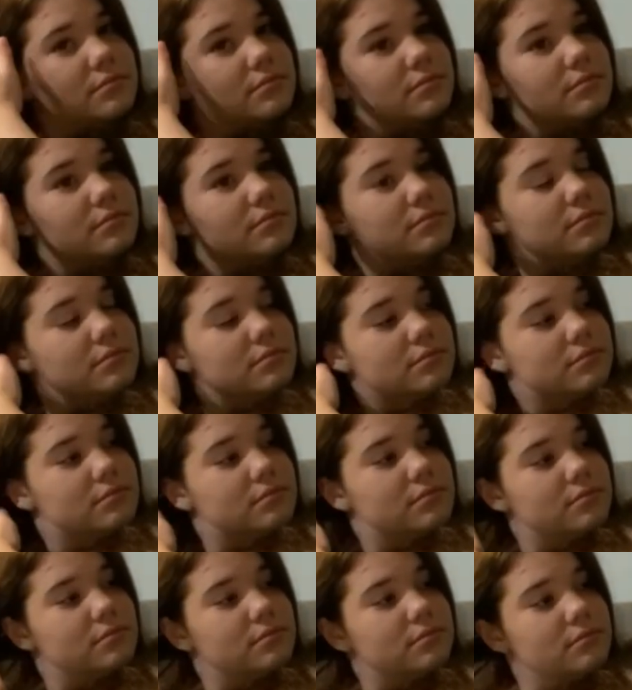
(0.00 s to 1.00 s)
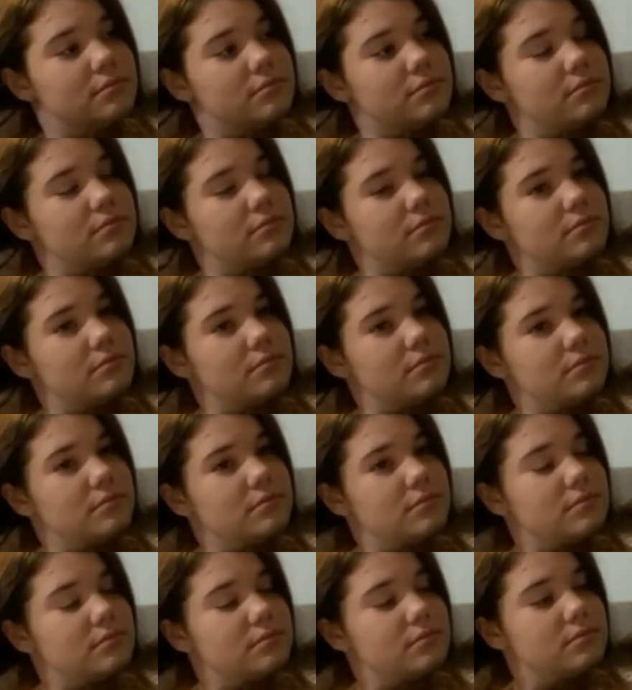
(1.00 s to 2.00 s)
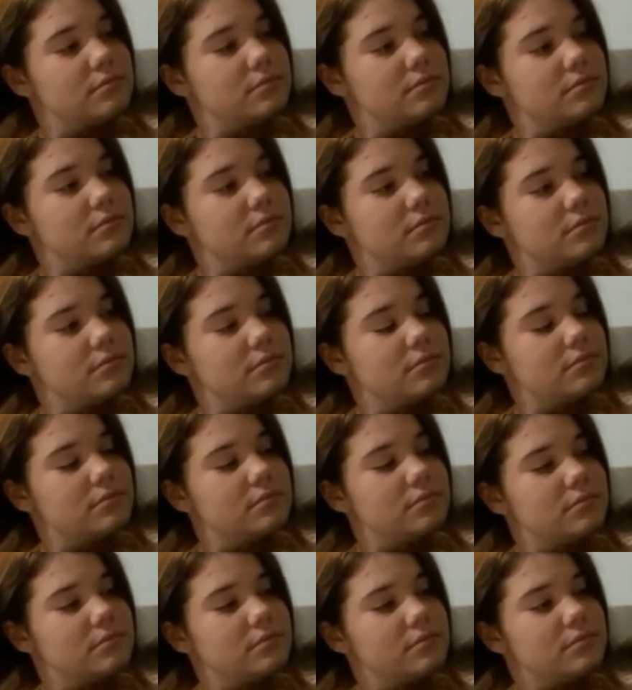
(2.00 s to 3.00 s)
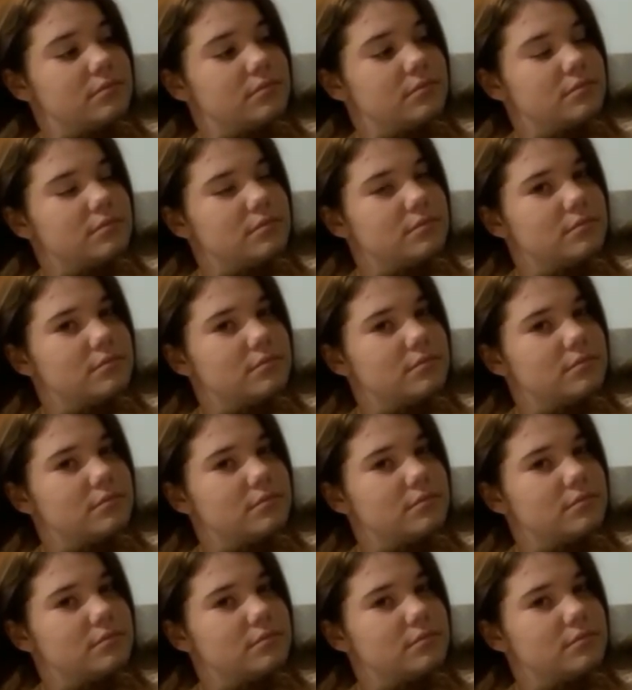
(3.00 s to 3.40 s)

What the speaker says: No words are spoken by the person on screen.